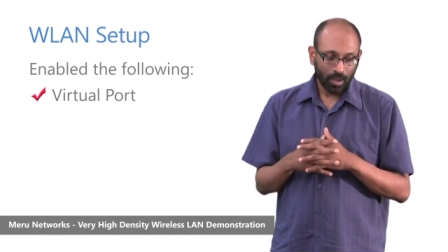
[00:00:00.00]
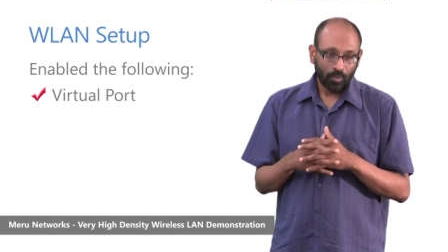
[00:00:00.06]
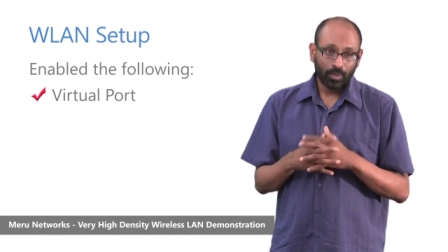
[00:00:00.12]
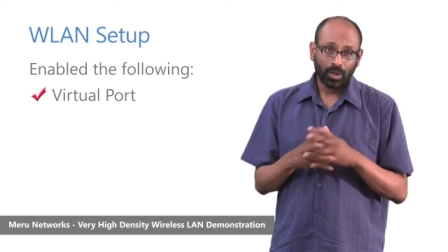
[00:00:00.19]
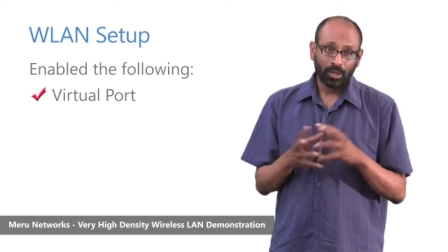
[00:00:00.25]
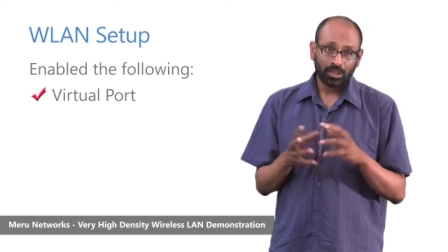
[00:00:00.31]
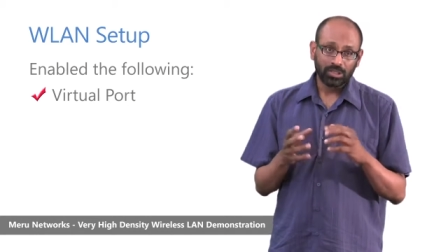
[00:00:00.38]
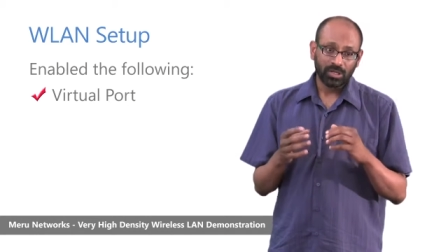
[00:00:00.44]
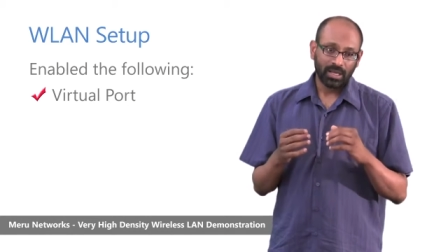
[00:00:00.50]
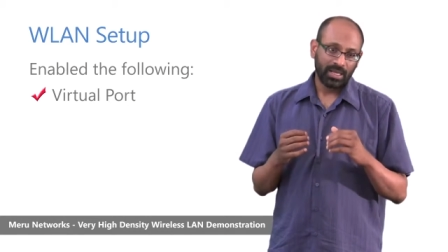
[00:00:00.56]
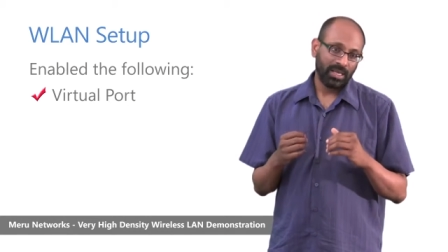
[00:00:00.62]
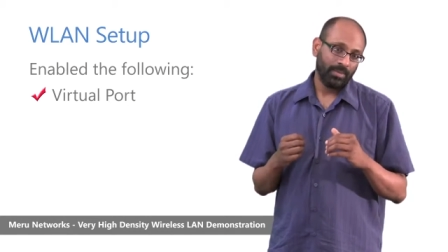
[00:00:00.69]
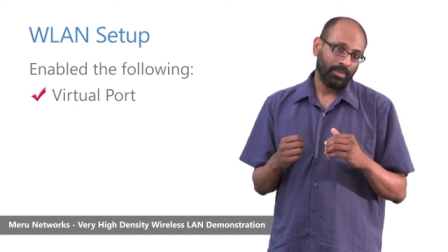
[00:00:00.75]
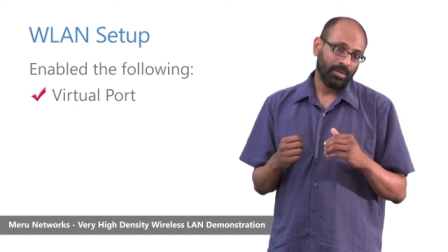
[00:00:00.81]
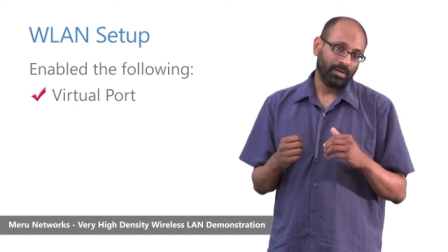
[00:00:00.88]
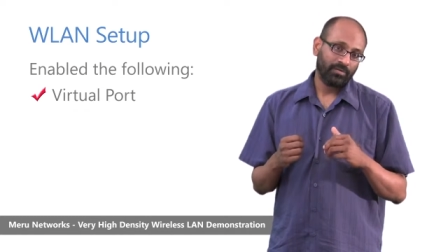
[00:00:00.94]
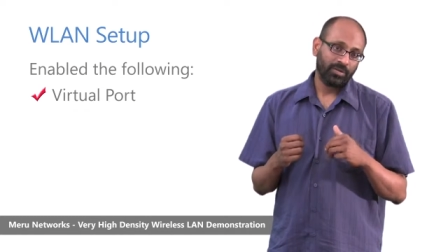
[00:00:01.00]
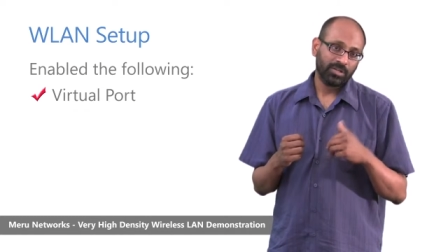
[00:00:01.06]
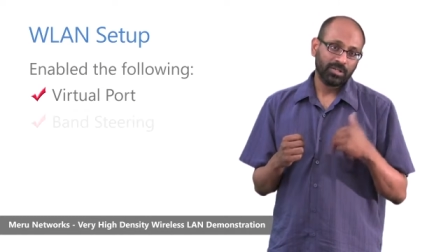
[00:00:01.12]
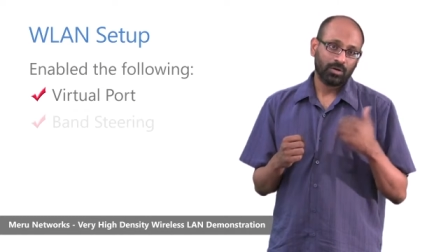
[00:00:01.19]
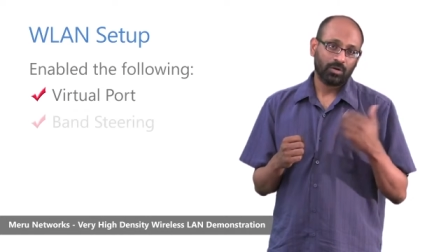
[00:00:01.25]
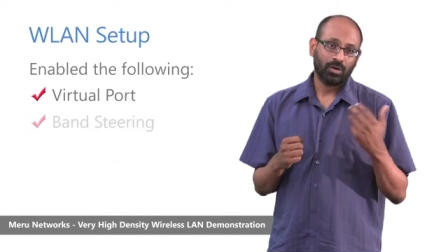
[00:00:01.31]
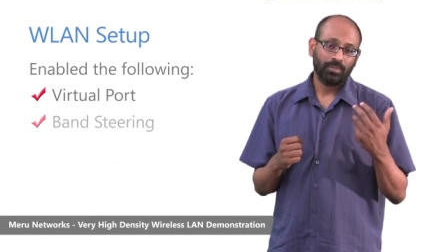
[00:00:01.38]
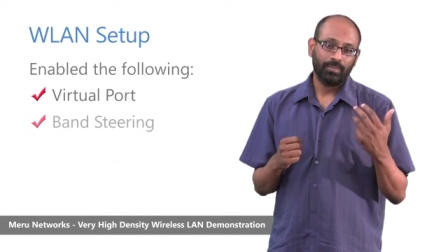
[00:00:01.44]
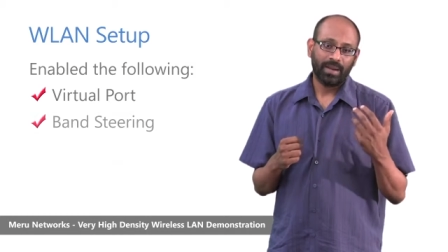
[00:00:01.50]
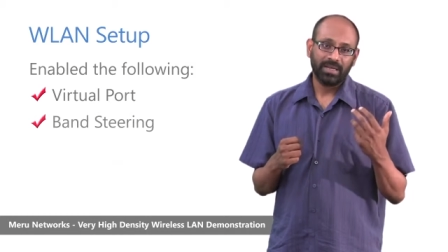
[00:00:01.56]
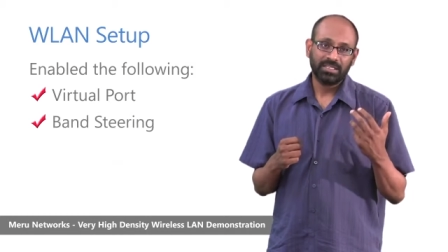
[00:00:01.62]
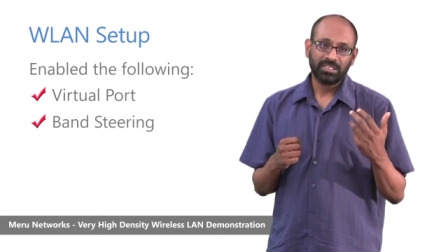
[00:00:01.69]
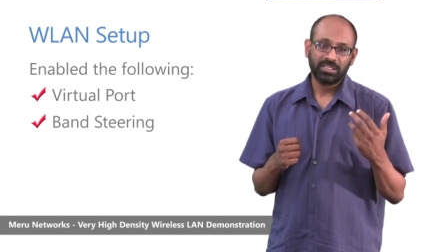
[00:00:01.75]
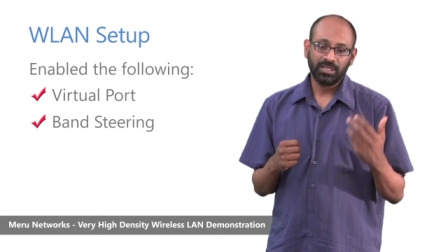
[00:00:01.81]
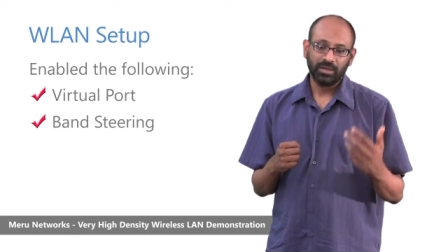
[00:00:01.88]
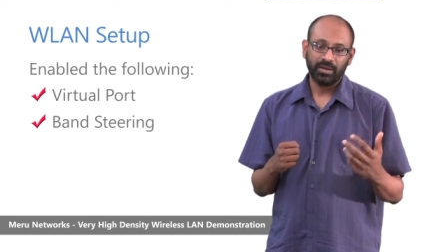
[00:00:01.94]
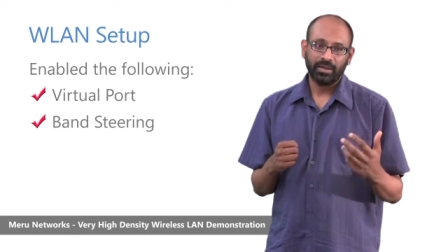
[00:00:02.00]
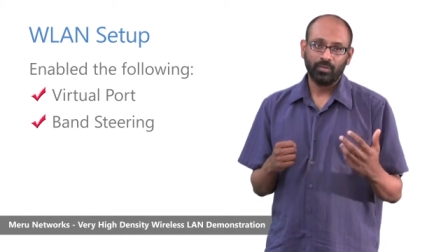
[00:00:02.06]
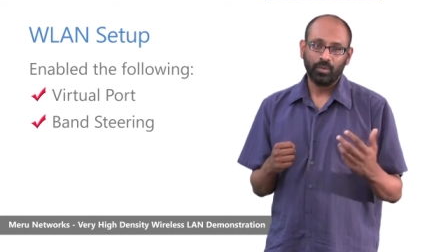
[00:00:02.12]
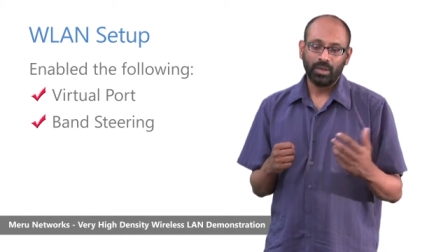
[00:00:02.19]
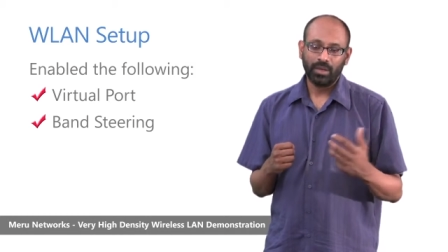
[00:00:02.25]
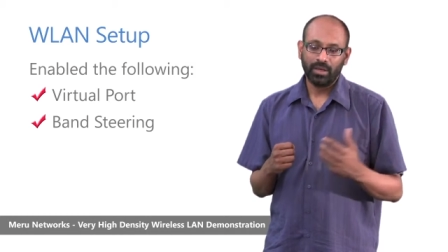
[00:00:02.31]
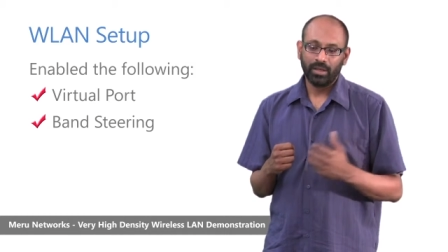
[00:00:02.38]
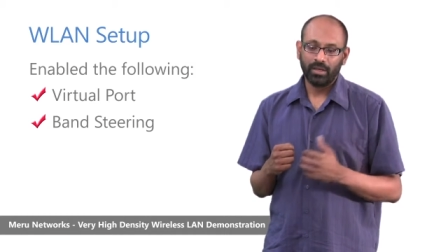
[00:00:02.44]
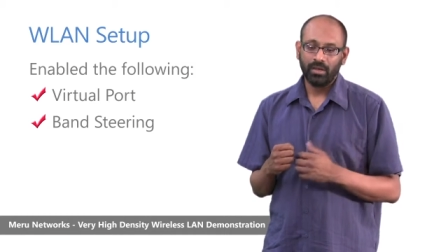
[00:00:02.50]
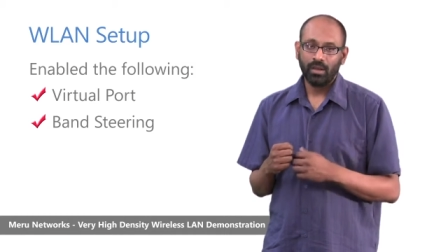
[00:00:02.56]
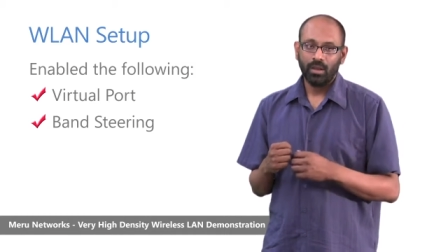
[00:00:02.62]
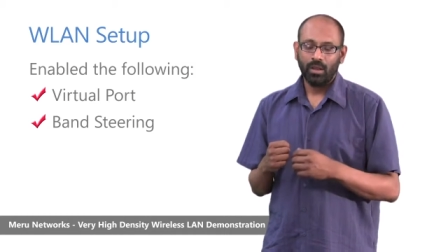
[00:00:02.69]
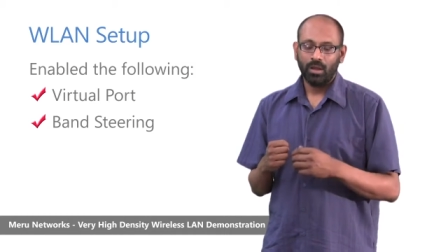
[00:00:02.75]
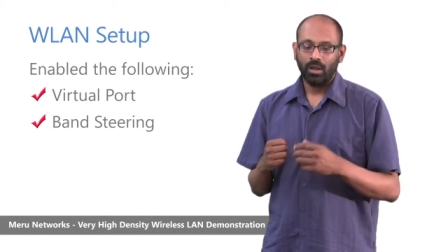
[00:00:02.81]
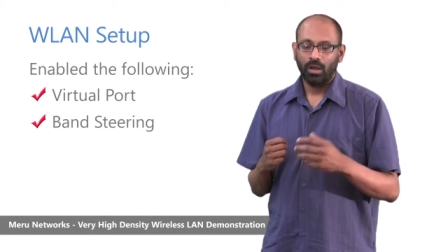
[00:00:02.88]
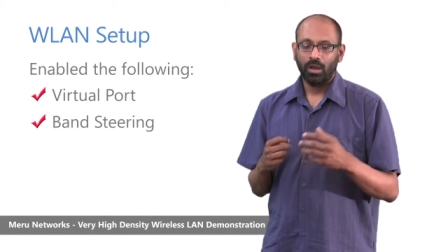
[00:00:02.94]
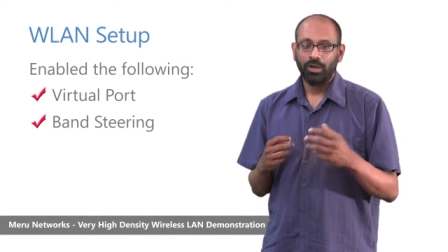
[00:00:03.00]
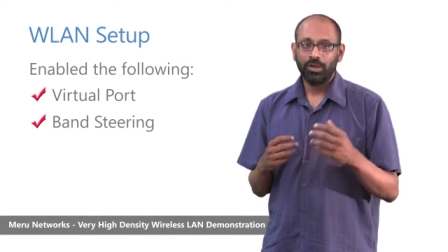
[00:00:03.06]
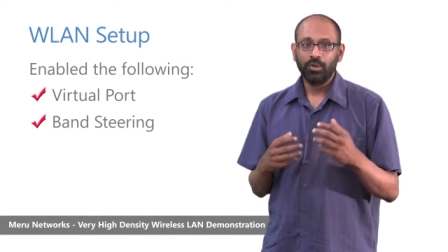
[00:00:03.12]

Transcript: We also enabled a feature called band steering wherein uh,